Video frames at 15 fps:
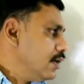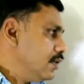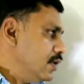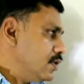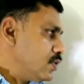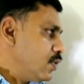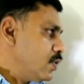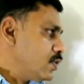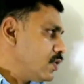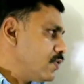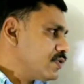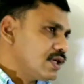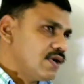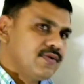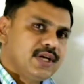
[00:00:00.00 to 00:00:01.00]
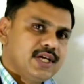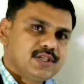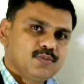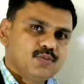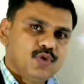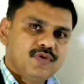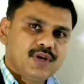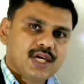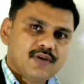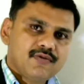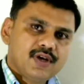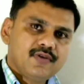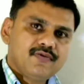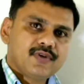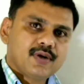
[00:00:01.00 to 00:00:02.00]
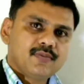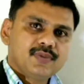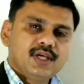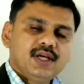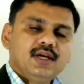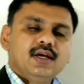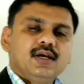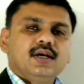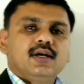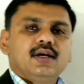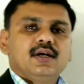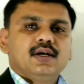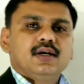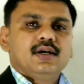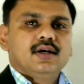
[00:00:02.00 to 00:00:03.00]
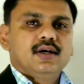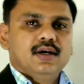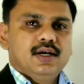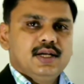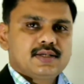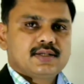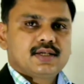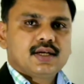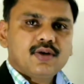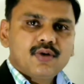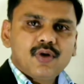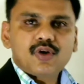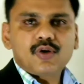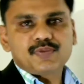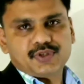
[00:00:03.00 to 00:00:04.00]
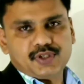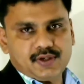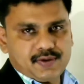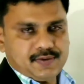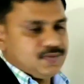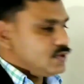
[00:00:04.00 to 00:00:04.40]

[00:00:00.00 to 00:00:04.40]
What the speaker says: The source of sound is moving away from the listener or observer.